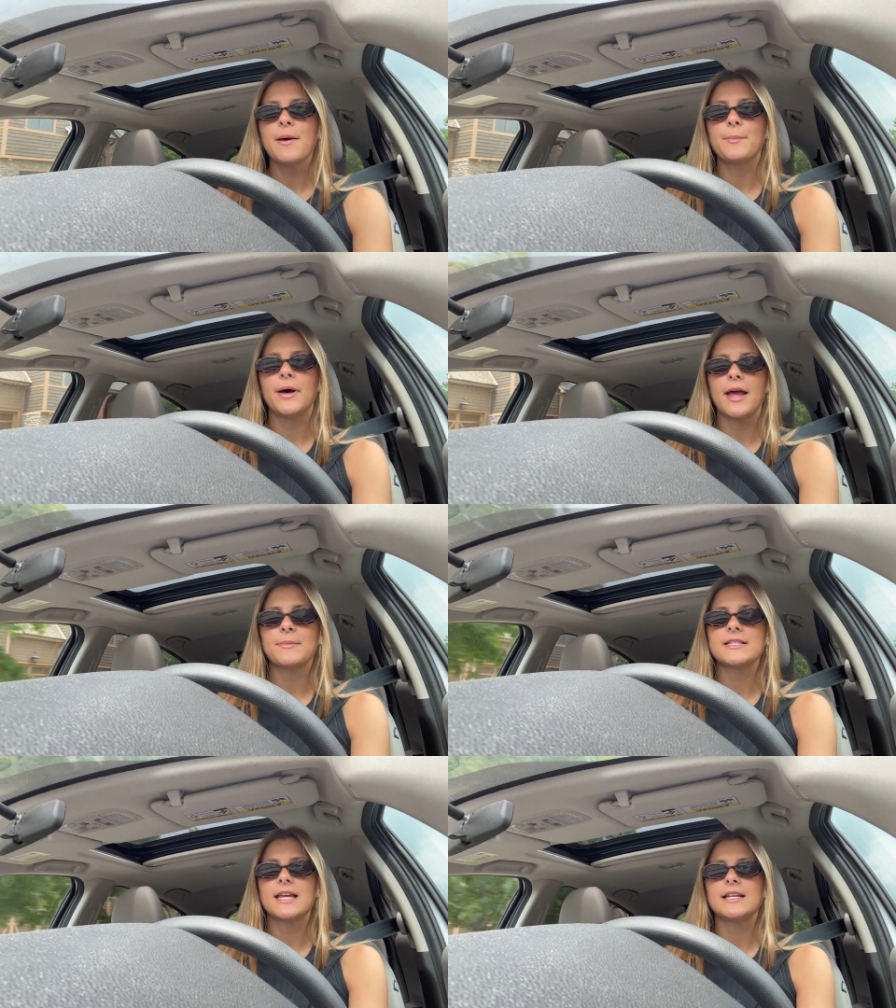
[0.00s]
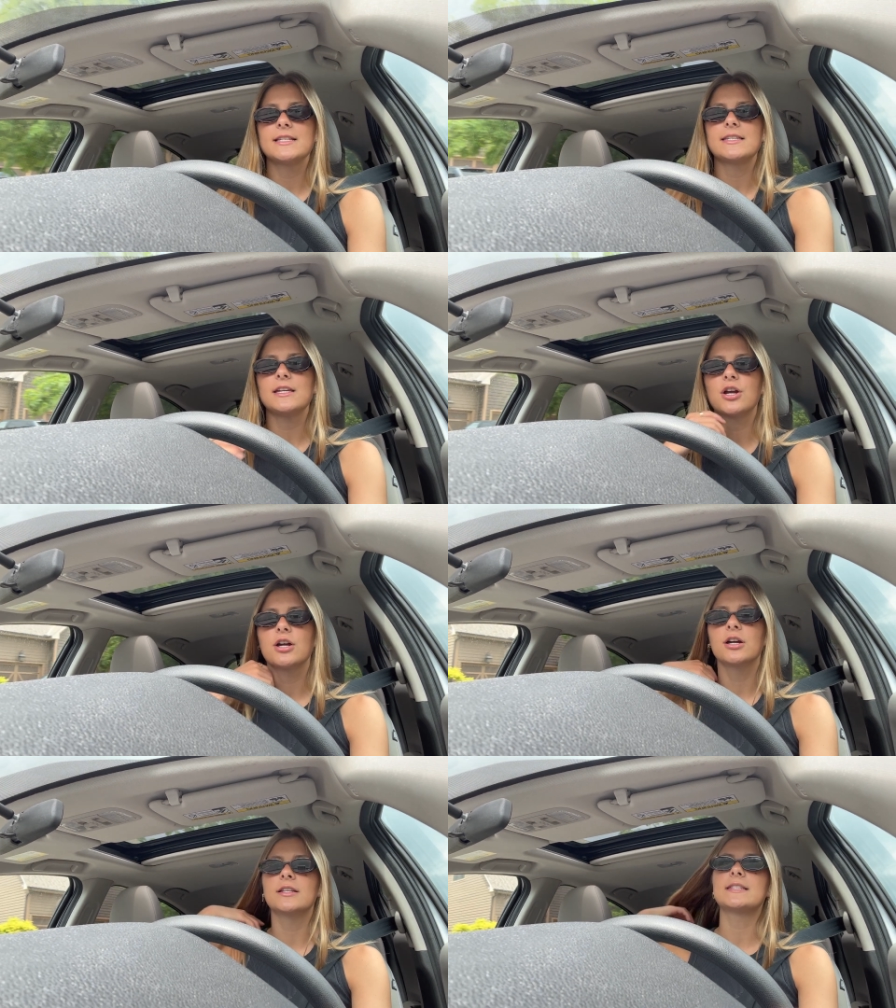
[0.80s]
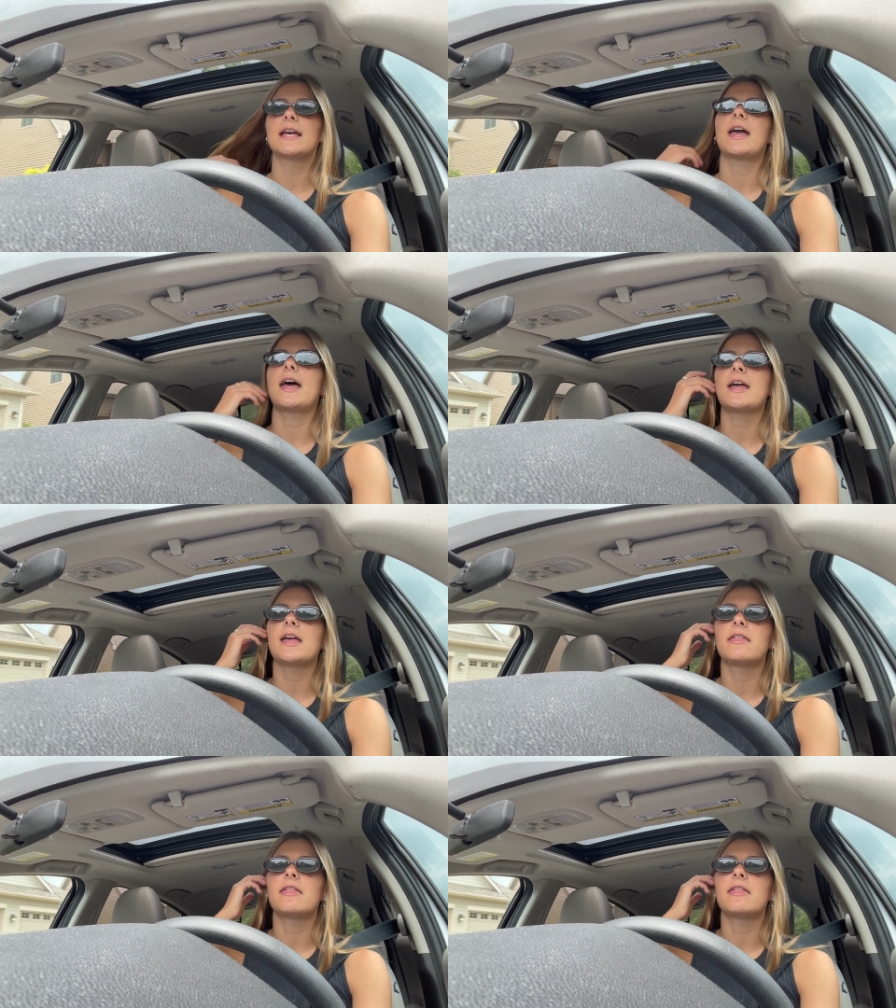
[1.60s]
but I'm excited to see her and say hey.